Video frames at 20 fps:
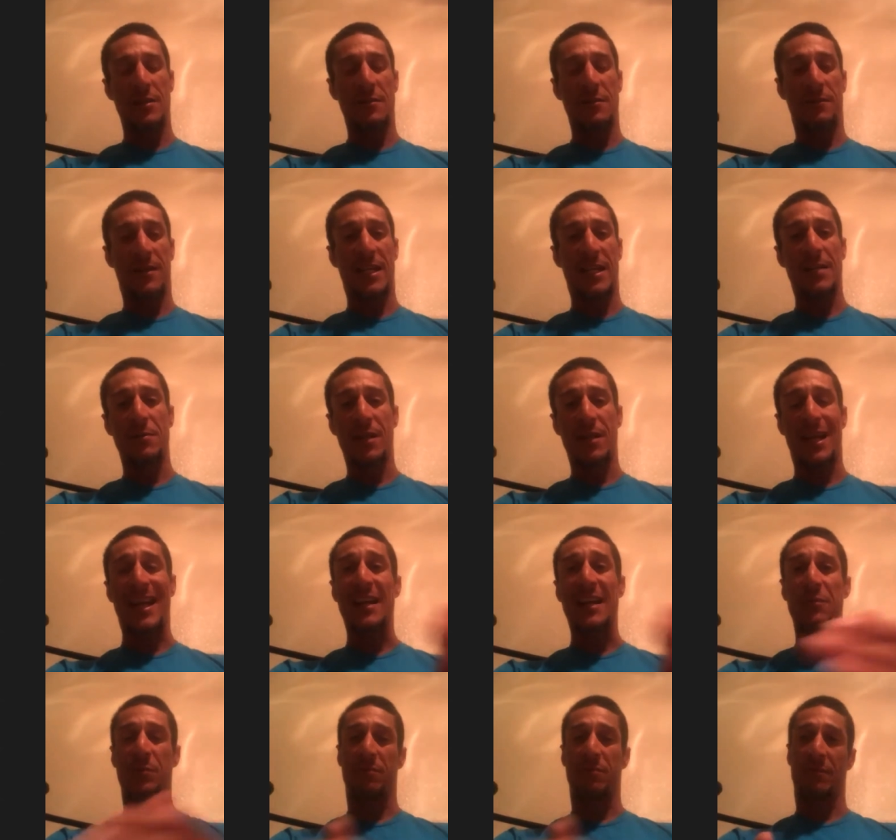I have a
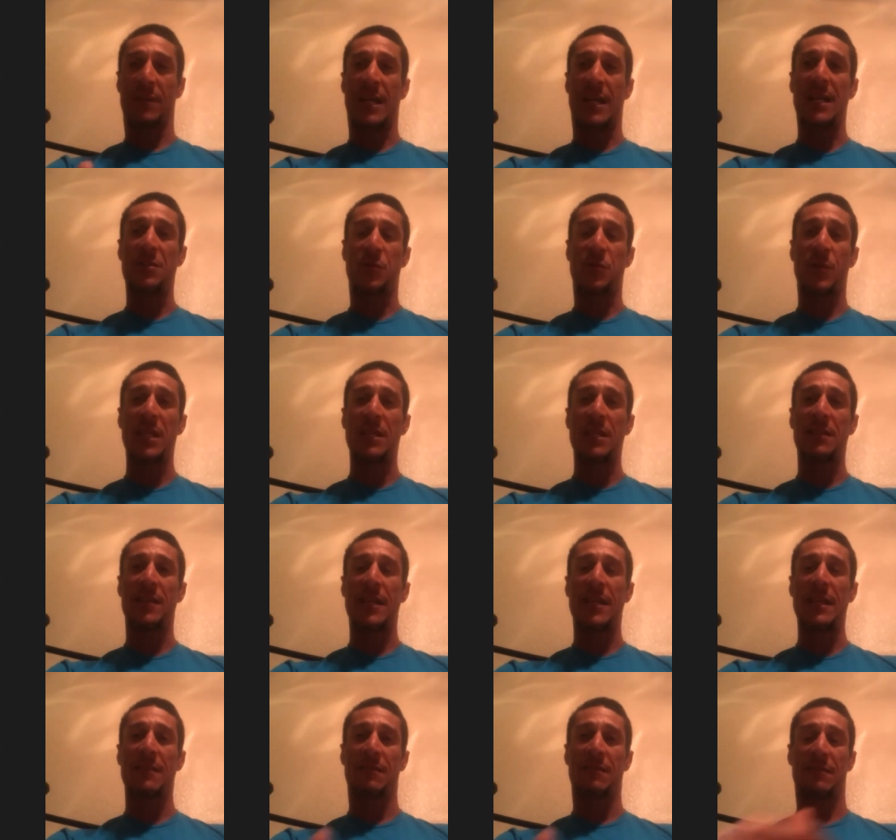hard training
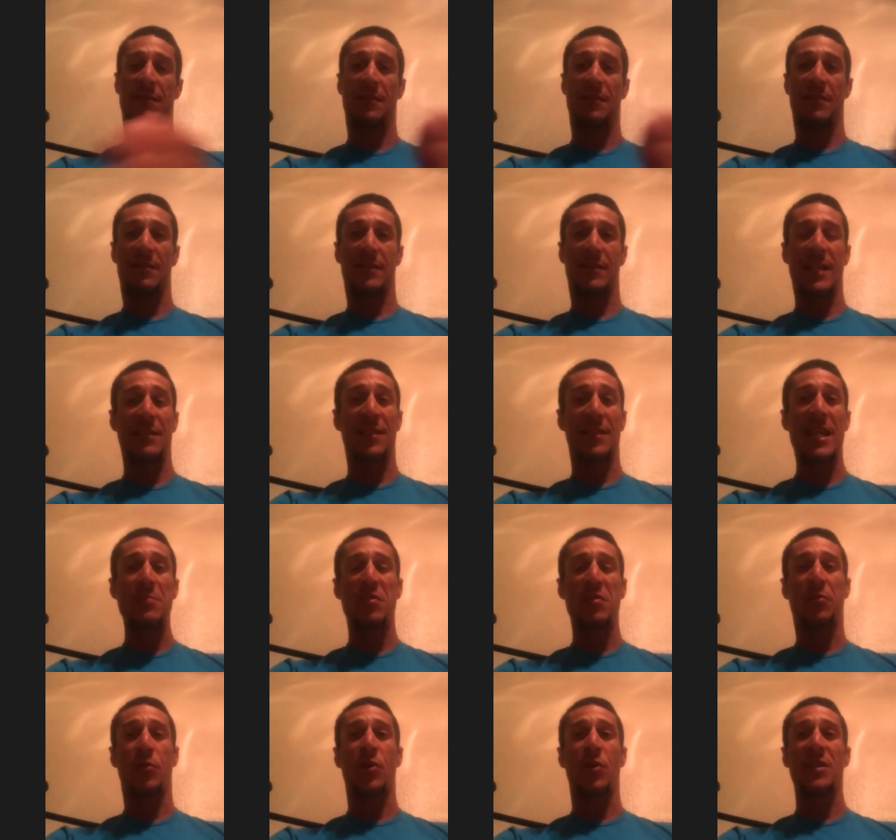day, the day
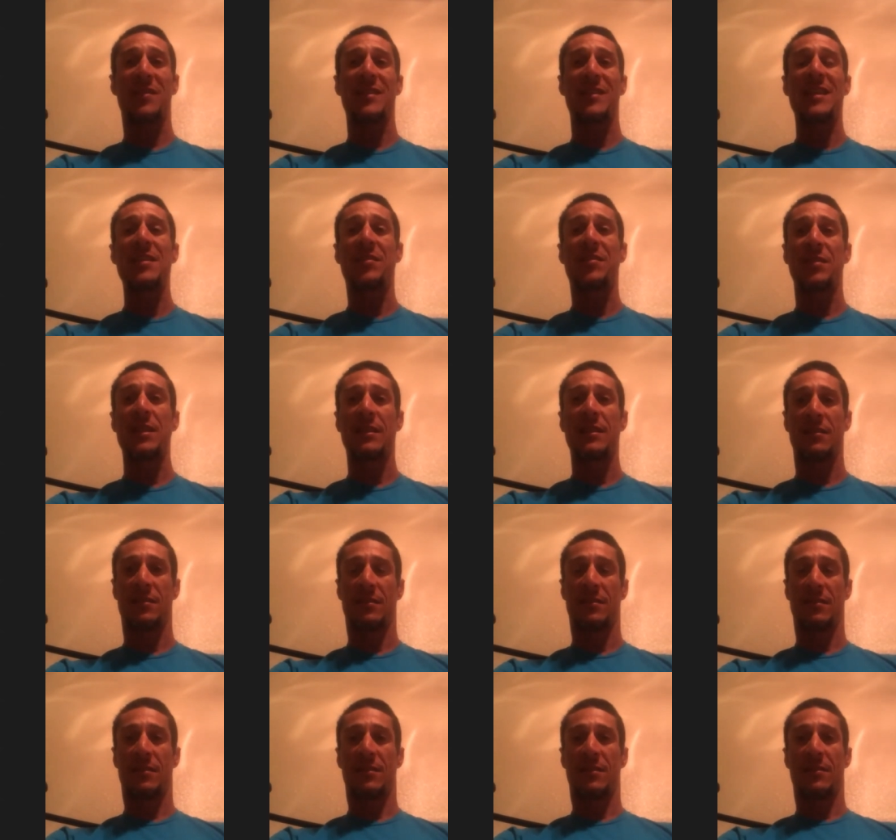before is easy,
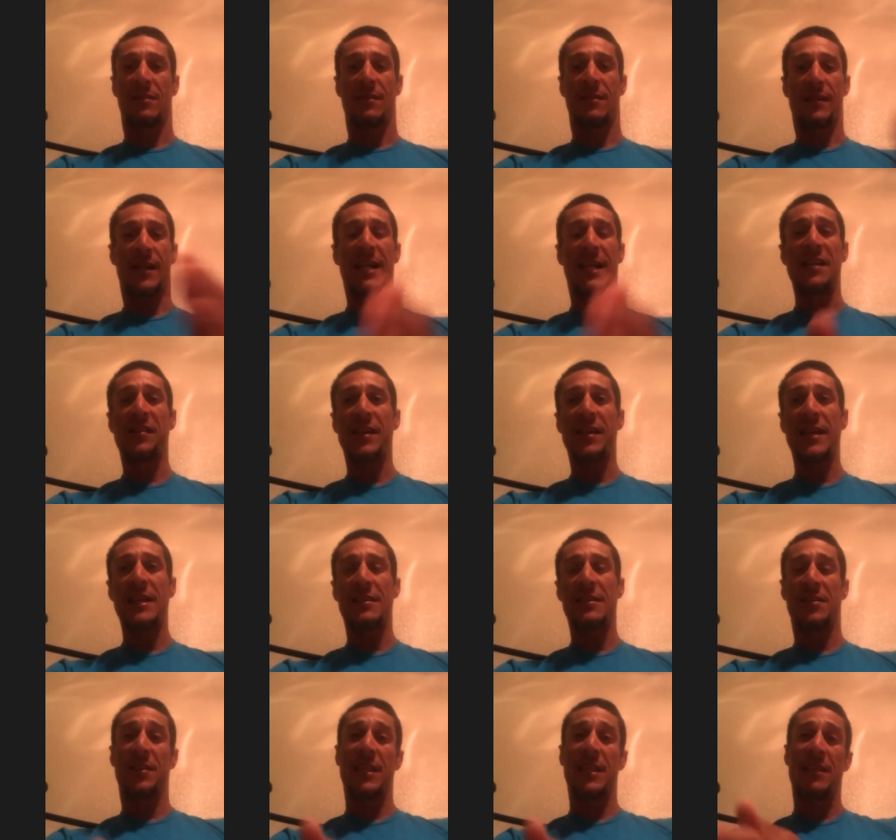hard day,
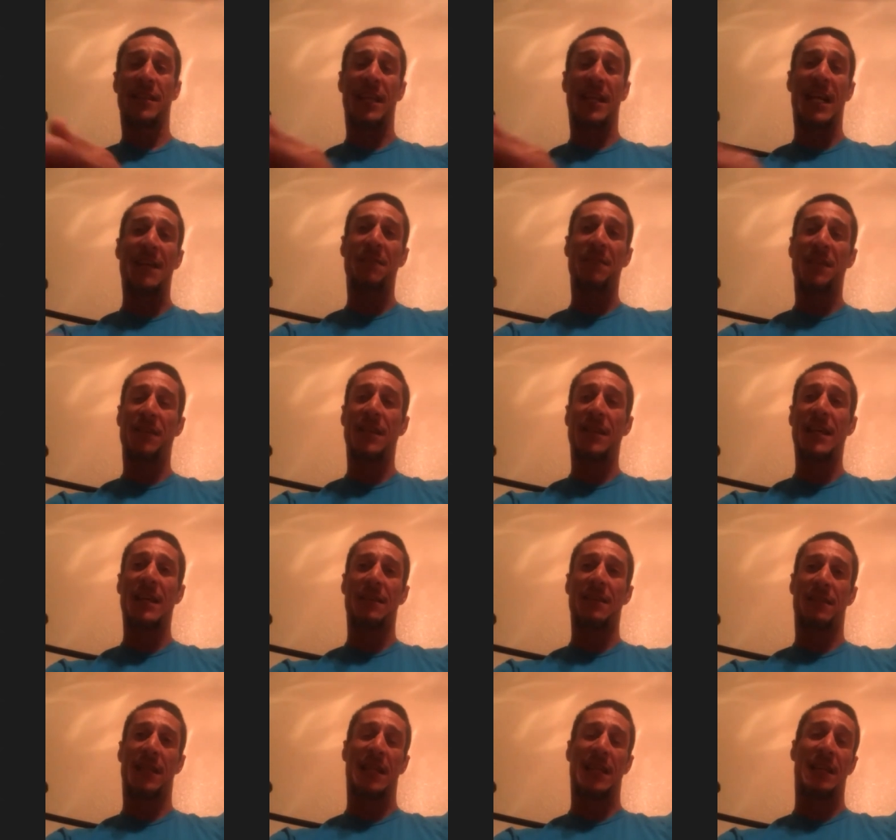and then the after that
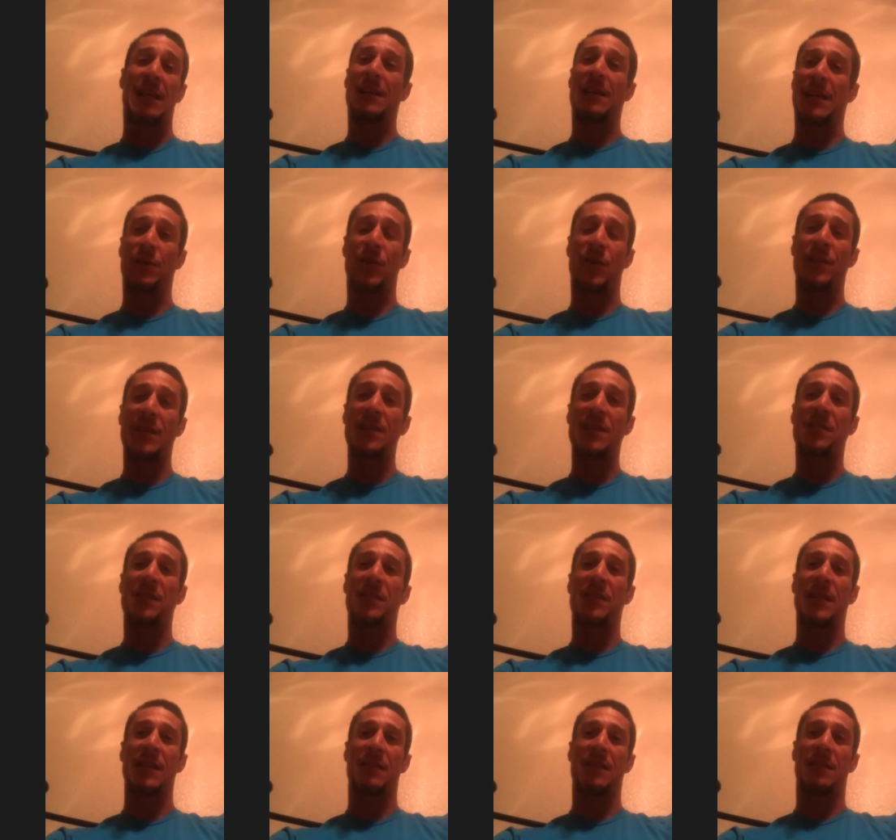another easy
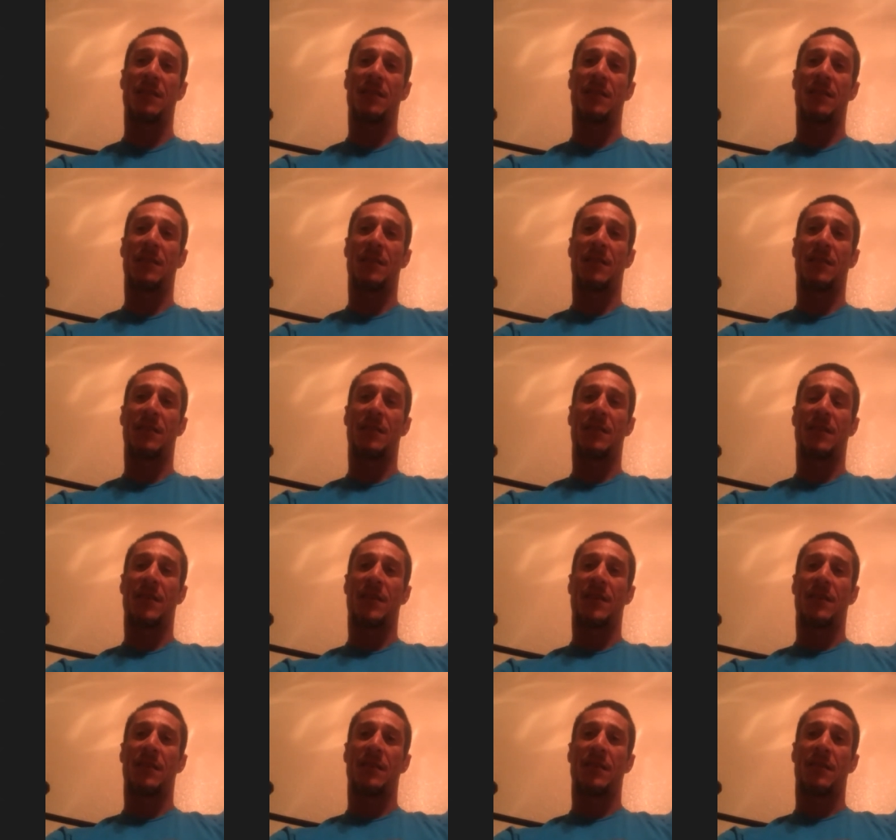day.
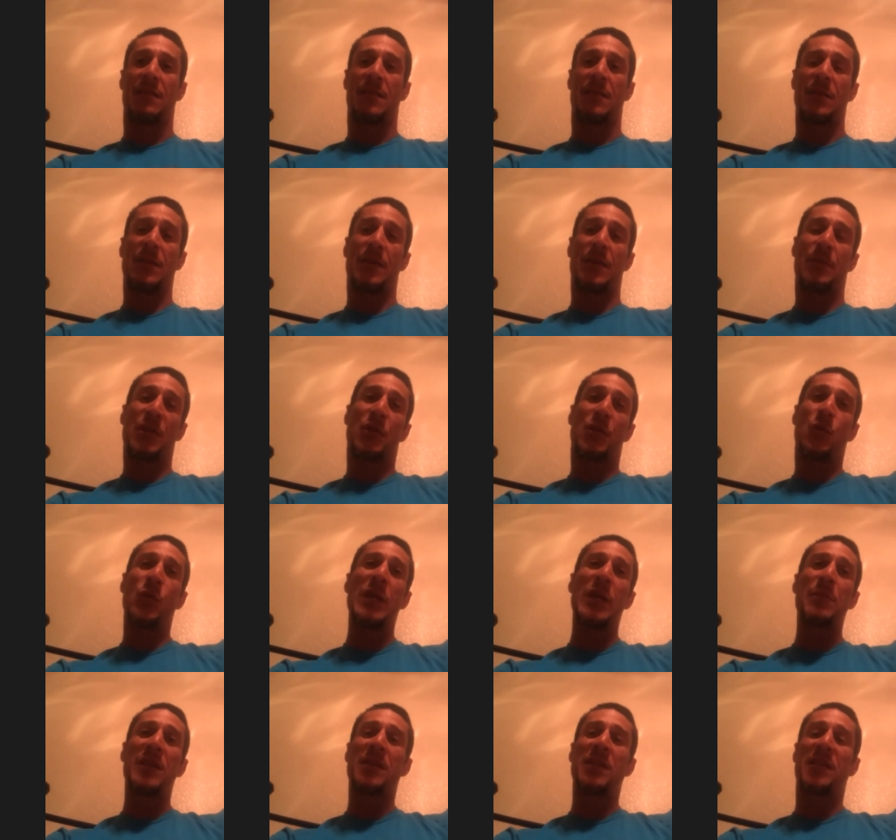You know, but
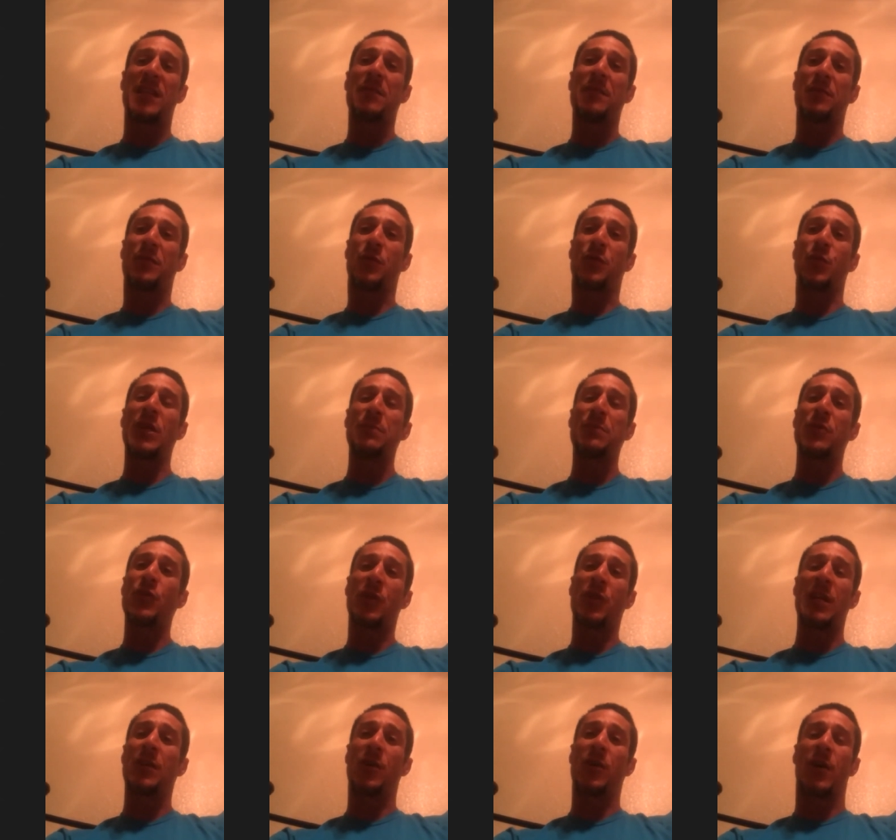swim you
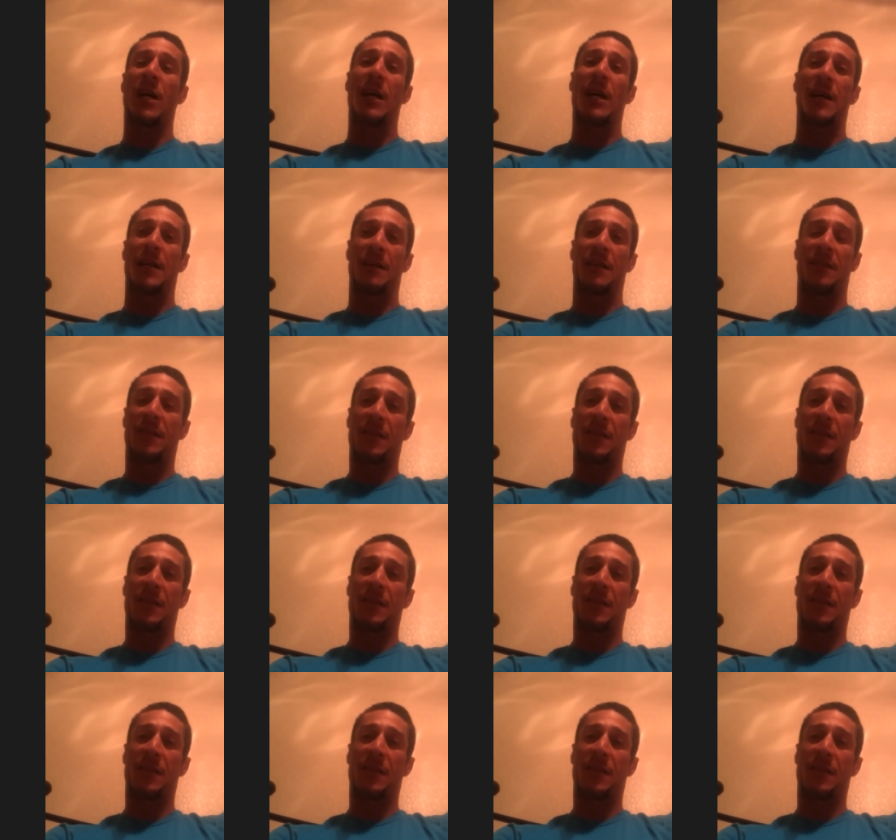can go hard.